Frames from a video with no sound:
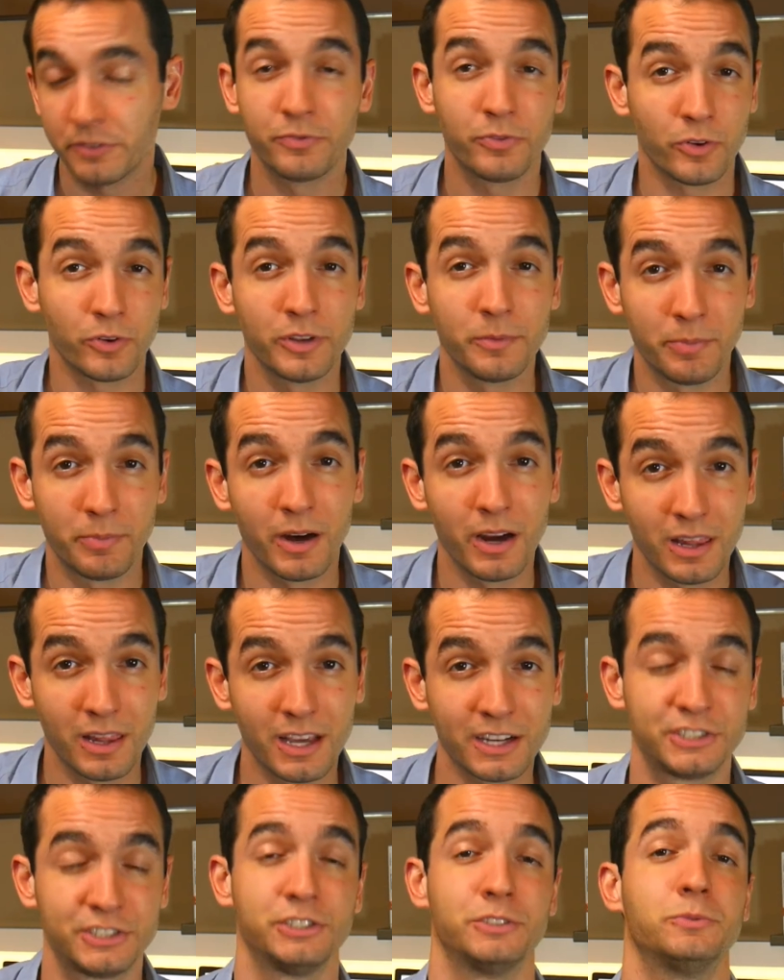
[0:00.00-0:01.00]
for the
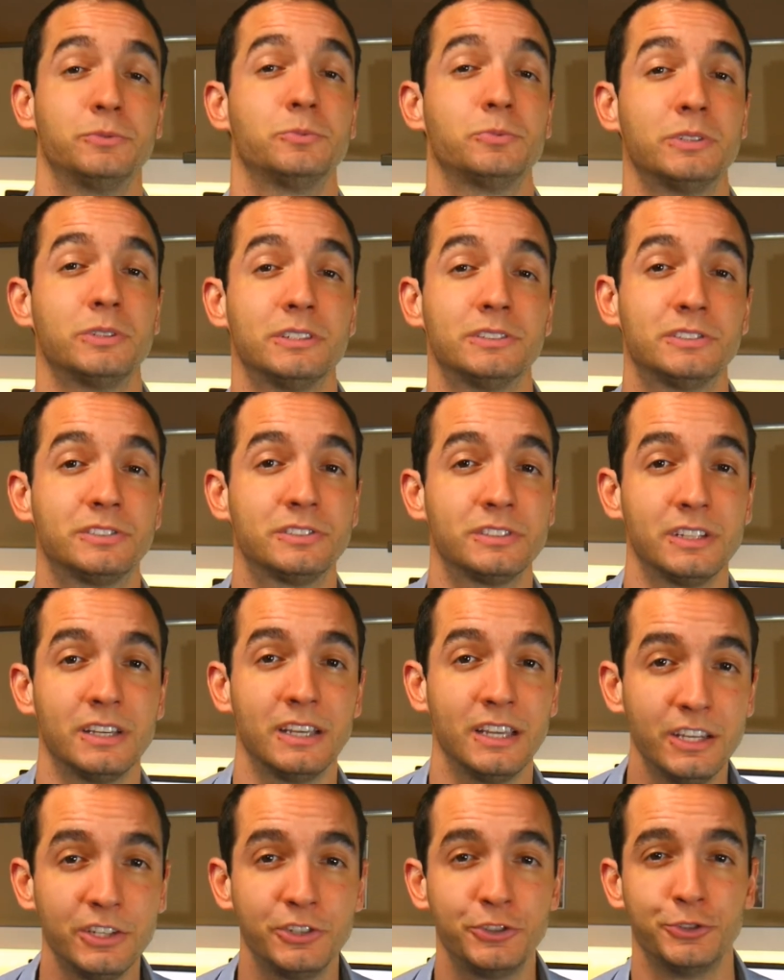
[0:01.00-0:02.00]
by-election was
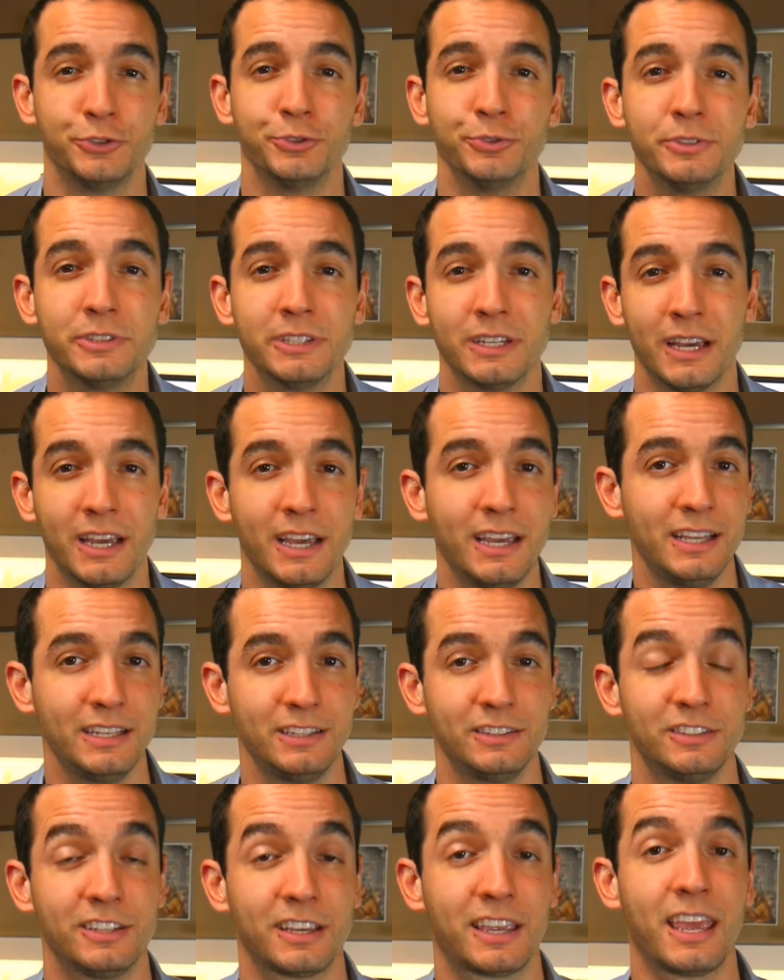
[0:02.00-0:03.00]
issued
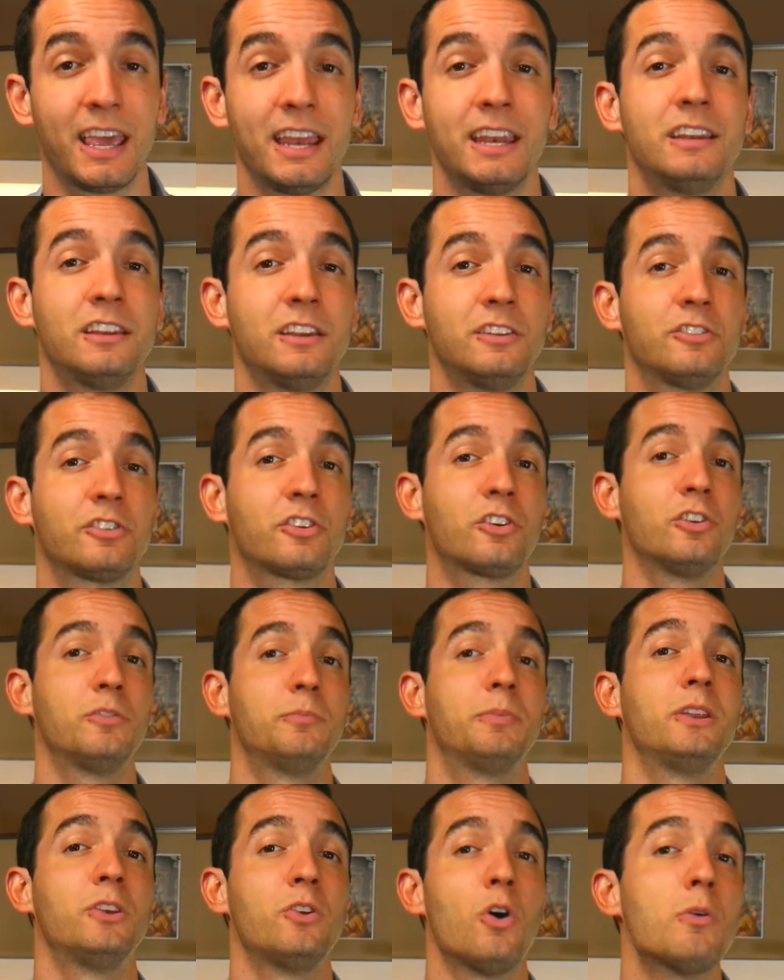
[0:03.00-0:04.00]
and the candidates could
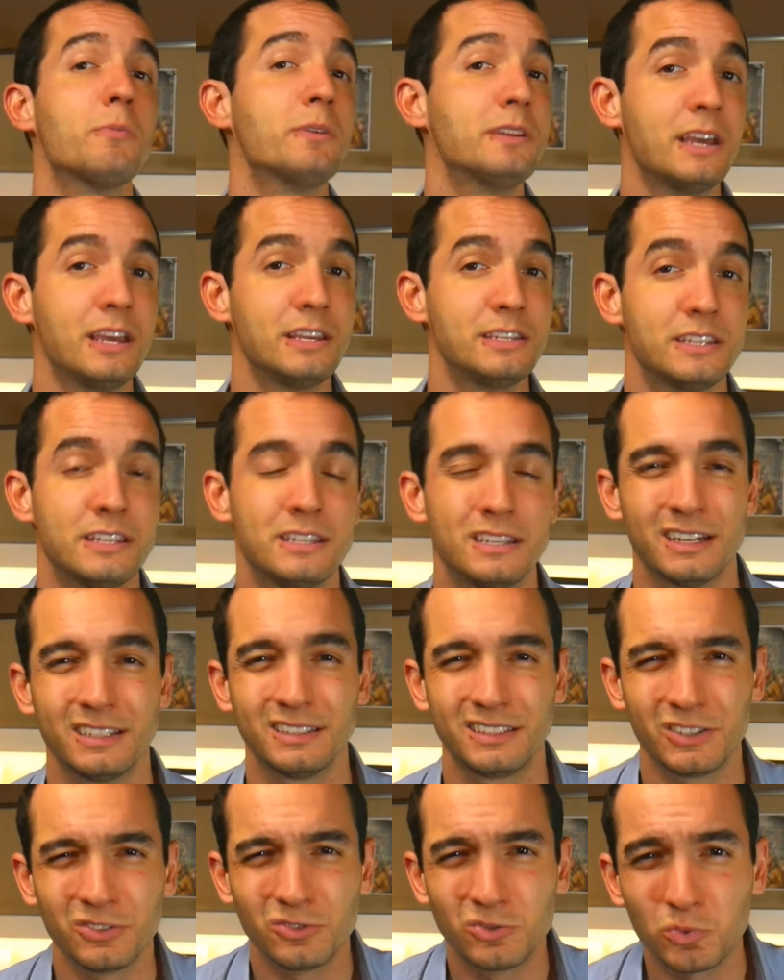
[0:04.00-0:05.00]
be nominated
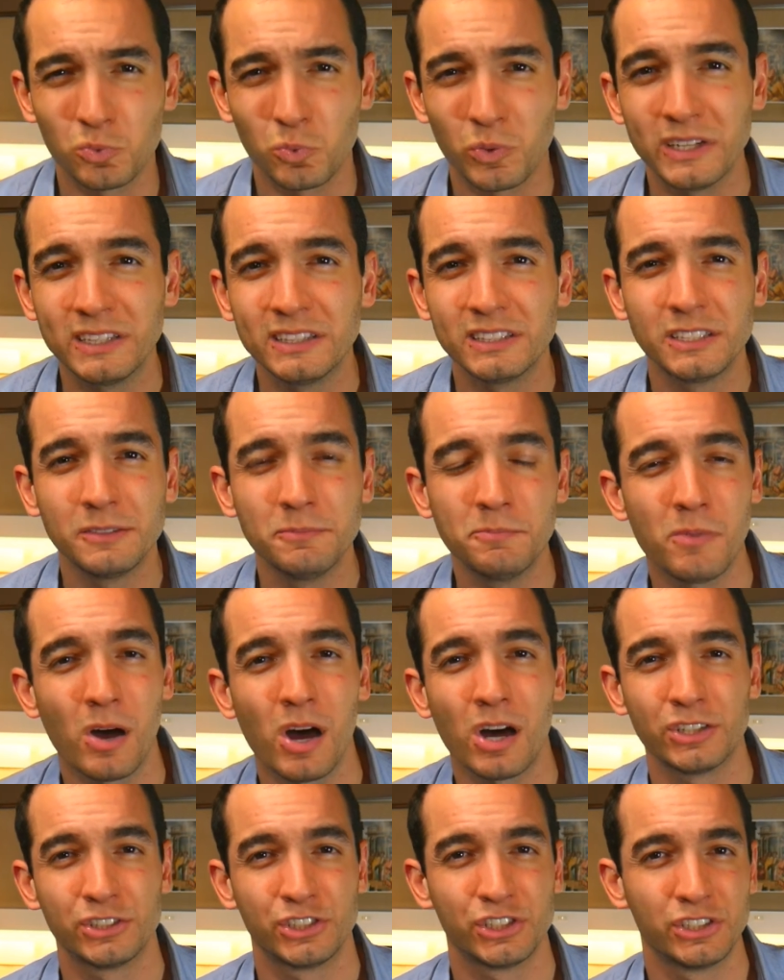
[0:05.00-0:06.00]
until 20
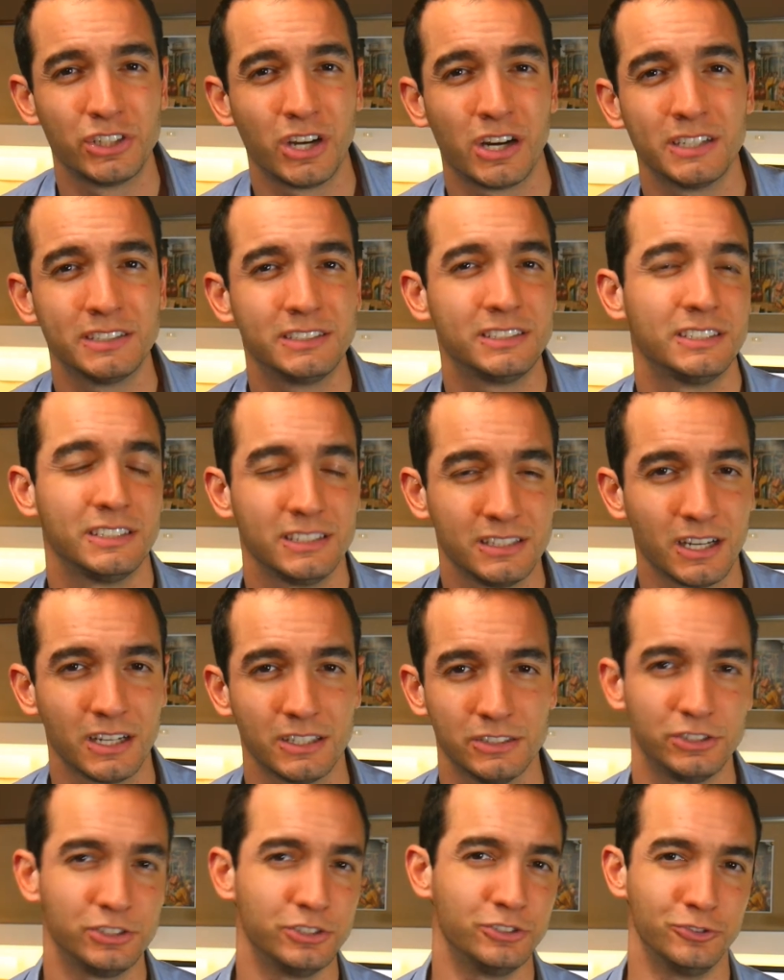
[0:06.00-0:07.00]
March
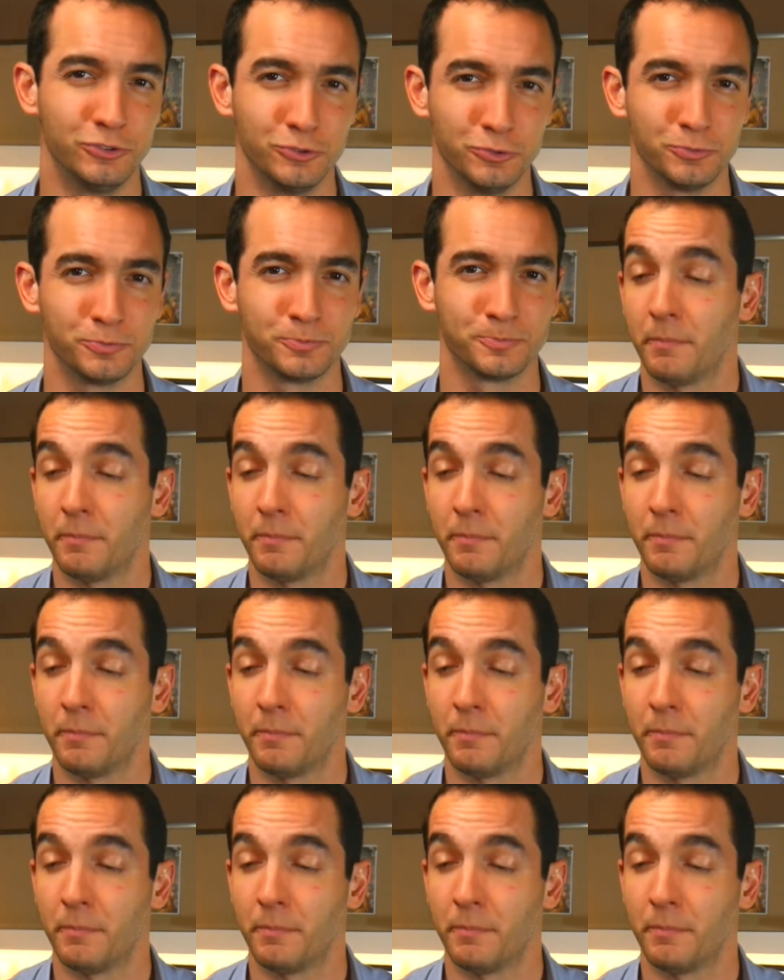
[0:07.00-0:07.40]
1992.